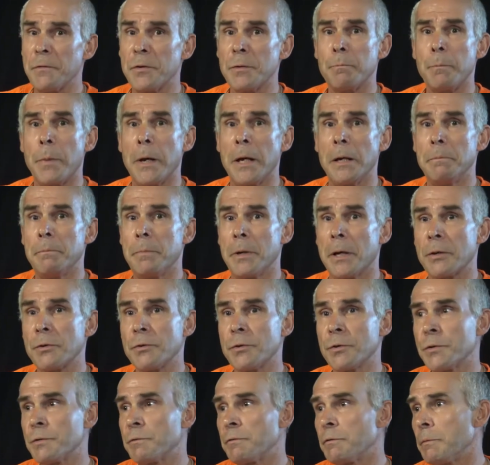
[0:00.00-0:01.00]
to paint
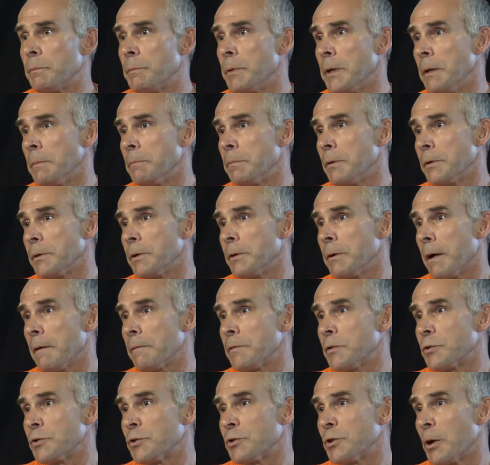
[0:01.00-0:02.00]
pictures for people. You have
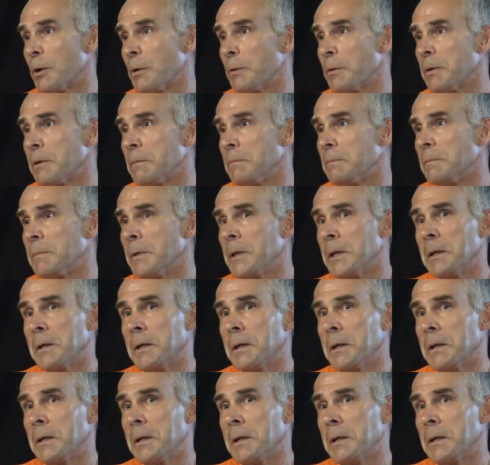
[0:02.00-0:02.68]
to show them